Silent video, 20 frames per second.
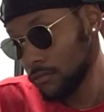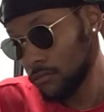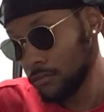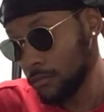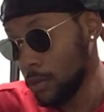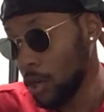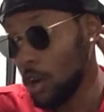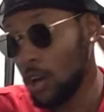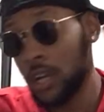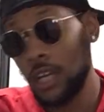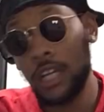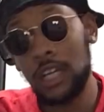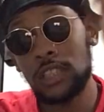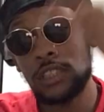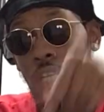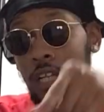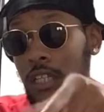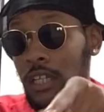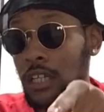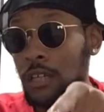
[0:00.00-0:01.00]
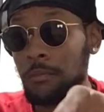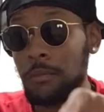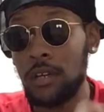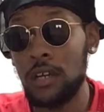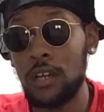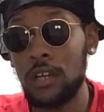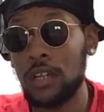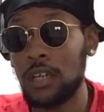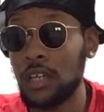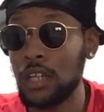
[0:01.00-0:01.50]
But all the kids out there,
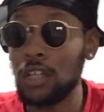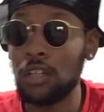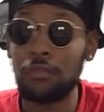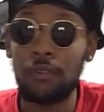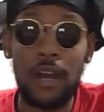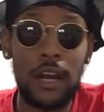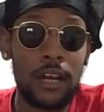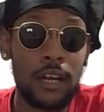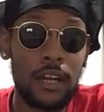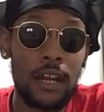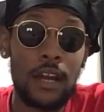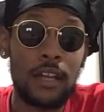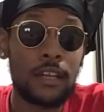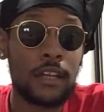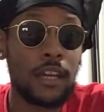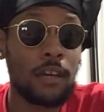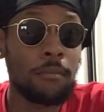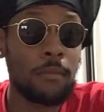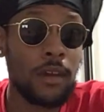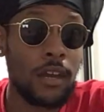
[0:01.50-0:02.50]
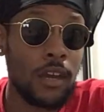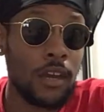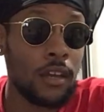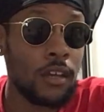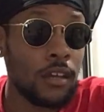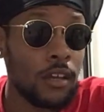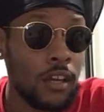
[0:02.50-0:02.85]
man, keep grinding out there, man.